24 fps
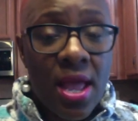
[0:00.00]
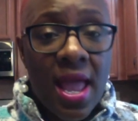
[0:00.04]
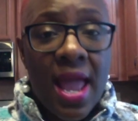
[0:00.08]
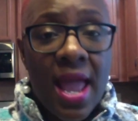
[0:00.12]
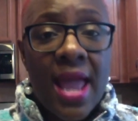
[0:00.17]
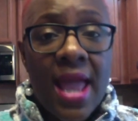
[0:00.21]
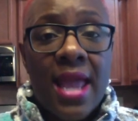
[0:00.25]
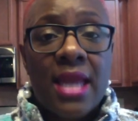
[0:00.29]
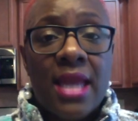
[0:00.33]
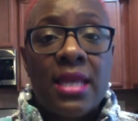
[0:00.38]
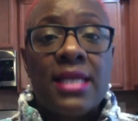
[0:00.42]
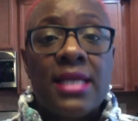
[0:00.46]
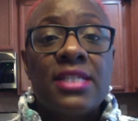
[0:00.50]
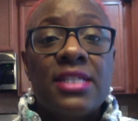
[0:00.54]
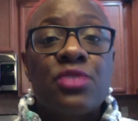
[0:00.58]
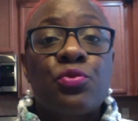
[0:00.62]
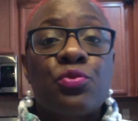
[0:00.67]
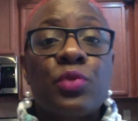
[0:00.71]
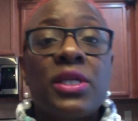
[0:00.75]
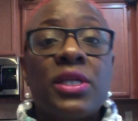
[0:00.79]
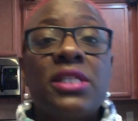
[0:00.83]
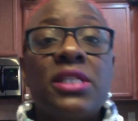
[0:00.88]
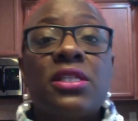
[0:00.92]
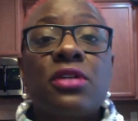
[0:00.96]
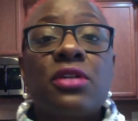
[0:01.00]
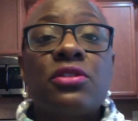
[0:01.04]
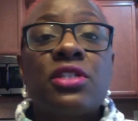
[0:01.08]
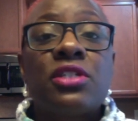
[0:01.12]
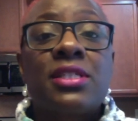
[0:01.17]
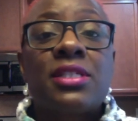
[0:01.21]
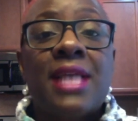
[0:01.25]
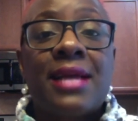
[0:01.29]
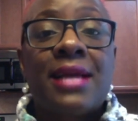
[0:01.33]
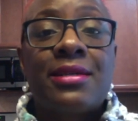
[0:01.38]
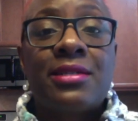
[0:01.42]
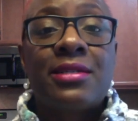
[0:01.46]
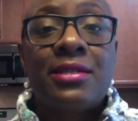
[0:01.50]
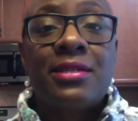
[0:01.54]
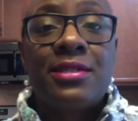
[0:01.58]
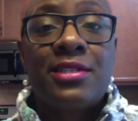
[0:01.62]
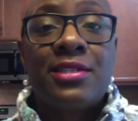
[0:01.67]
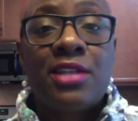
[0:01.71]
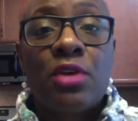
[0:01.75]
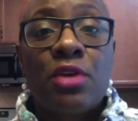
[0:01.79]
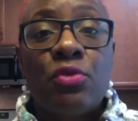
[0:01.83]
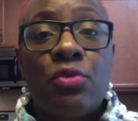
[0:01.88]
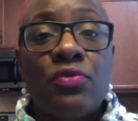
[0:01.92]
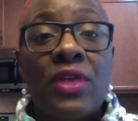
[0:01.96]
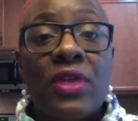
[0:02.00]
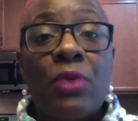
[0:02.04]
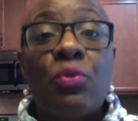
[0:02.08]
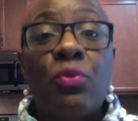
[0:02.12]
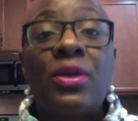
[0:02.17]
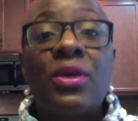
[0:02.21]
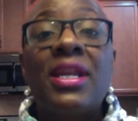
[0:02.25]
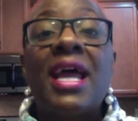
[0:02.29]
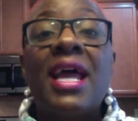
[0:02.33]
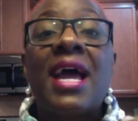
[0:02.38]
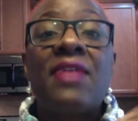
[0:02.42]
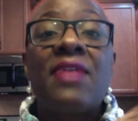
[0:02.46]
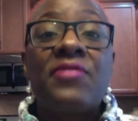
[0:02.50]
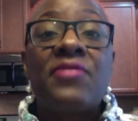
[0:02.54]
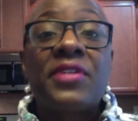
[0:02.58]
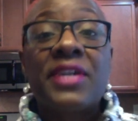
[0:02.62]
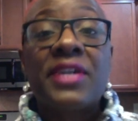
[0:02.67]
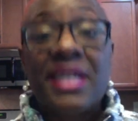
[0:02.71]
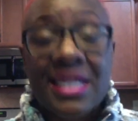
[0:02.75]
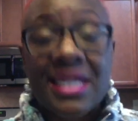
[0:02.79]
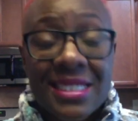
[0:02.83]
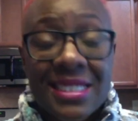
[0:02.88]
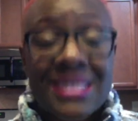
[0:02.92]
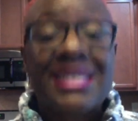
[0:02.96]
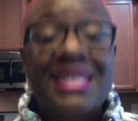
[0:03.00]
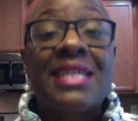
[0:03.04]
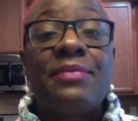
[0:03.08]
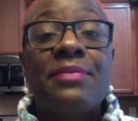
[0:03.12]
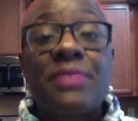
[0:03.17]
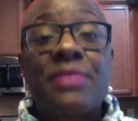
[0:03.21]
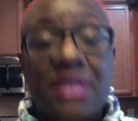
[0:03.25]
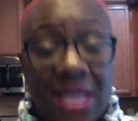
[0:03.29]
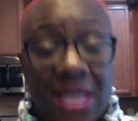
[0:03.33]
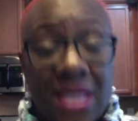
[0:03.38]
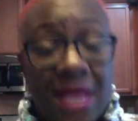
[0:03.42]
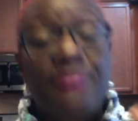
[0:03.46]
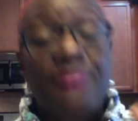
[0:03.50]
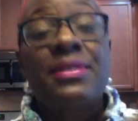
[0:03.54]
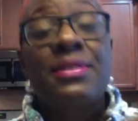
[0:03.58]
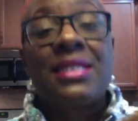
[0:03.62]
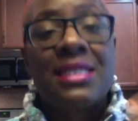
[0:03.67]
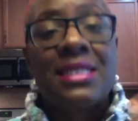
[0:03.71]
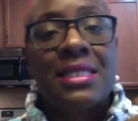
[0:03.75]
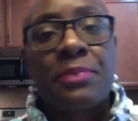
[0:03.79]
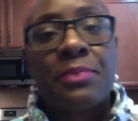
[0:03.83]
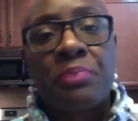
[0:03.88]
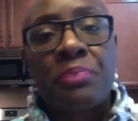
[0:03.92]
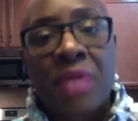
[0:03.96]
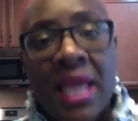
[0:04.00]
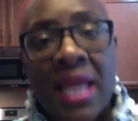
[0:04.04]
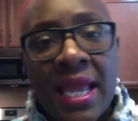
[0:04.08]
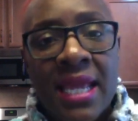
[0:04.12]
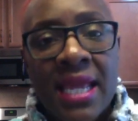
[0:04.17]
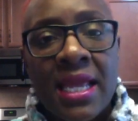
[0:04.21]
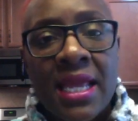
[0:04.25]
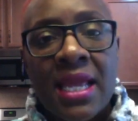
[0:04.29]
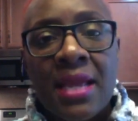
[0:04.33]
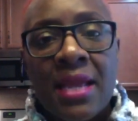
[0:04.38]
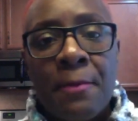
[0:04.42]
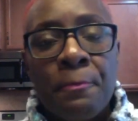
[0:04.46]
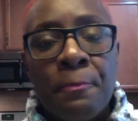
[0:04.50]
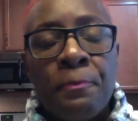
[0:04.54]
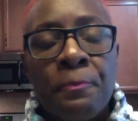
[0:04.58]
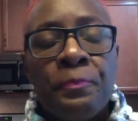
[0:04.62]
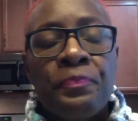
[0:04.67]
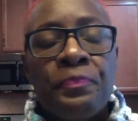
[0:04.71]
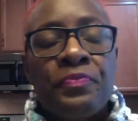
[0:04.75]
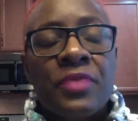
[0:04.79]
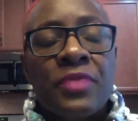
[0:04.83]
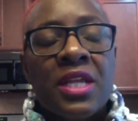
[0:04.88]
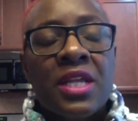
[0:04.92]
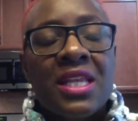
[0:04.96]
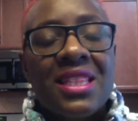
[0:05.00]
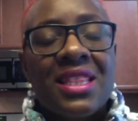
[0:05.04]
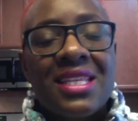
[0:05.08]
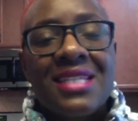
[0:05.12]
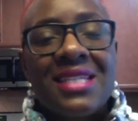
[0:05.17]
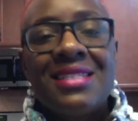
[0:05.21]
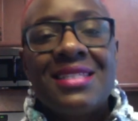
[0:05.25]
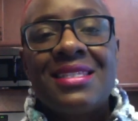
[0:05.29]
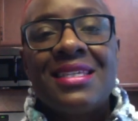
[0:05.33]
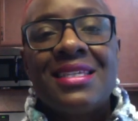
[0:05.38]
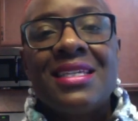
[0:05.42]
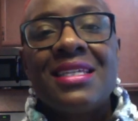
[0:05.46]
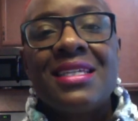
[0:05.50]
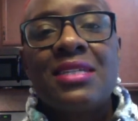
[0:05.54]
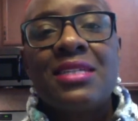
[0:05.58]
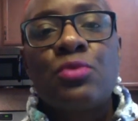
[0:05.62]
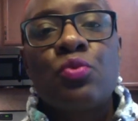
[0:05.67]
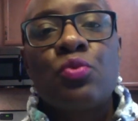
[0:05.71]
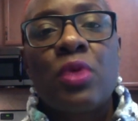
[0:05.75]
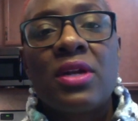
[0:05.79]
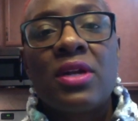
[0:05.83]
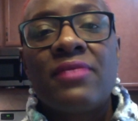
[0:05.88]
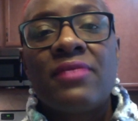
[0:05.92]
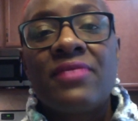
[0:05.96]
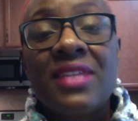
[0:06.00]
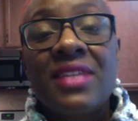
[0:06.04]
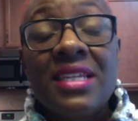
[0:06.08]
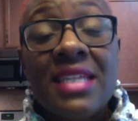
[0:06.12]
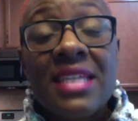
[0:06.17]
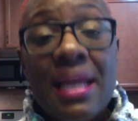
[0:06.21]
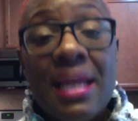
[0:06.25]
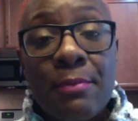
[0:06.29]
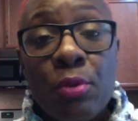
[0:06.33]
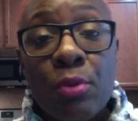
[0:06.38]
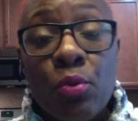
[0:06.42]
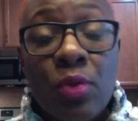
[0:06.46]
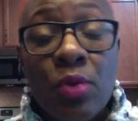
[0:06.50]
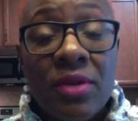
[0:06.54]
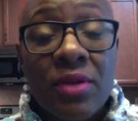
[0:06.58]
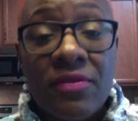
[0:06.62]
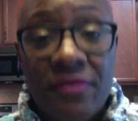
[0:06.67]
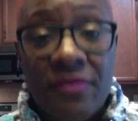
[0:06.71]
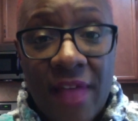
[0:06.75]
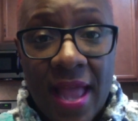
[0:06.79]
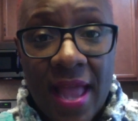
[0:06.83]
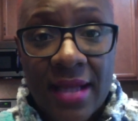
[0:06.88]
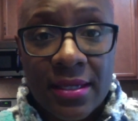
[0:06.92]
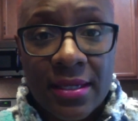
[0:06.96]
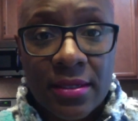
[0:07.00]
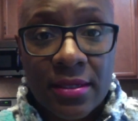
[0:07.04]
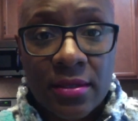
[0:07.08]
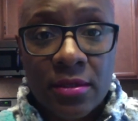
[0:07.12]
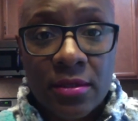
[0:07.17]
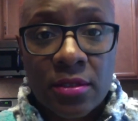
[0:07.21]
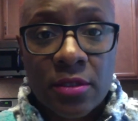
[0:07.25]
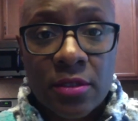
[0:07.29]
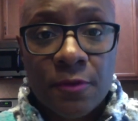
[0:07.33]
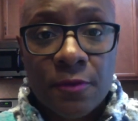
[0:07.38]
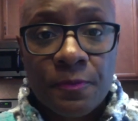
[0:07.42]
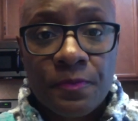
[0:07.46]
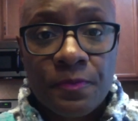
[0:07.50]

and his research has actually shown that whenever contempt comes into play, this is one of the number one factors